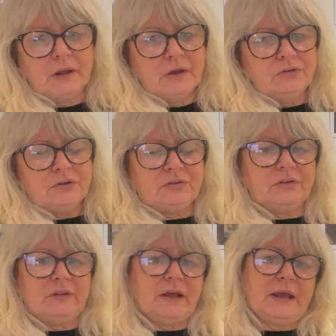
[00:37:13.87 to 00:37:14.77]
just so
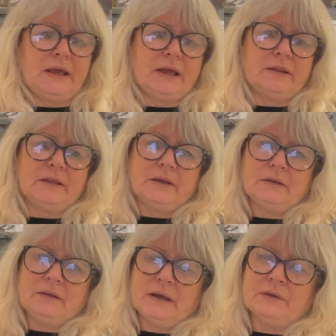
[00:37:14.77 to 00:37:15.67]
that they hear that,
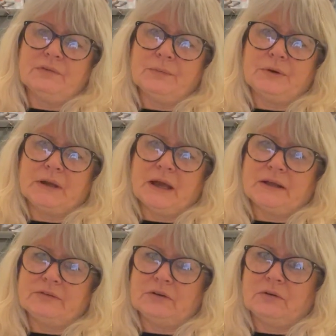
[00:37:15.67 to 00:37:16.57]
yeah, if I want to
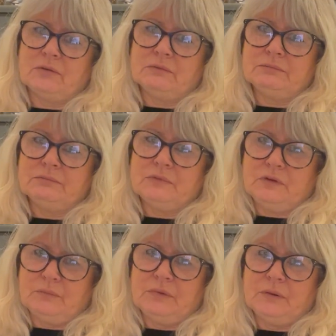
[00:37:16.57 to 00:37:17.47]
cast on
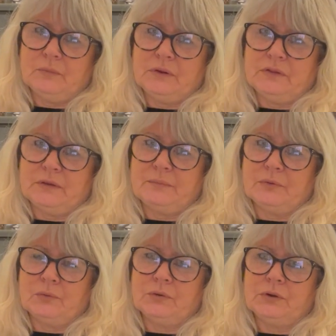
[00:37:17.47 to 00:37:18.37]
something with them
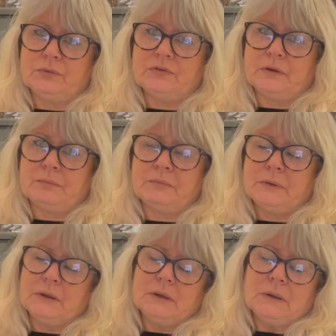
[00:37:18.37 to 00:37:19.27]
or use them,
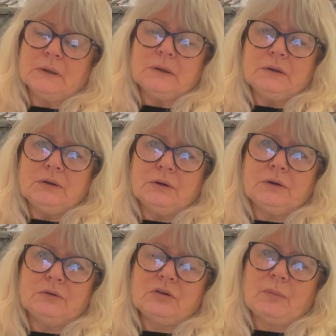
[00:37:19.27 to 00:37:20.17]
you know,
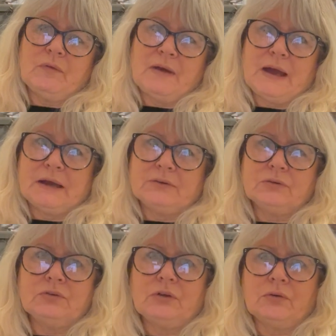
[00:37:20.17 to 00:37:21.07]
the top of a hat or
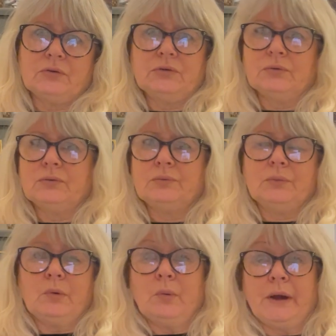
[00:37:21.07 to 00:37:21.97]
socks or
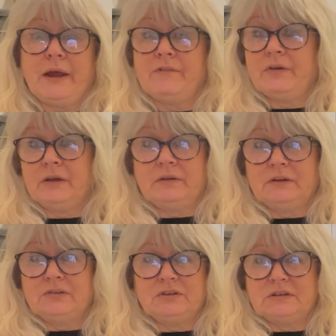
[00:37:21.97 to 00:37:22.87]
whatever,
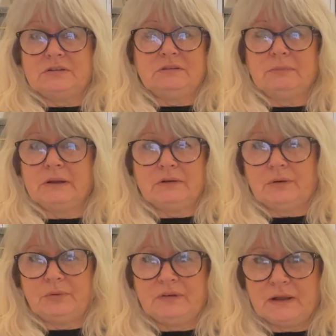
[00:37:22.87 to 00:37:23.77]
it's just, well, they're
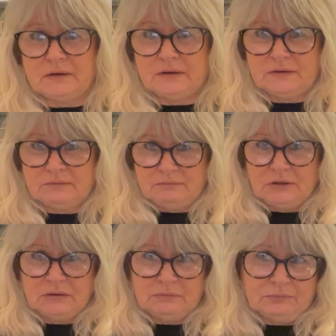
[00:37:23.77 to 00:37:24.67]
always handy,
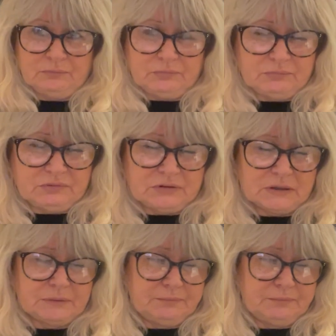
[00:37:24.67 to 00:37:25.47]
you know, to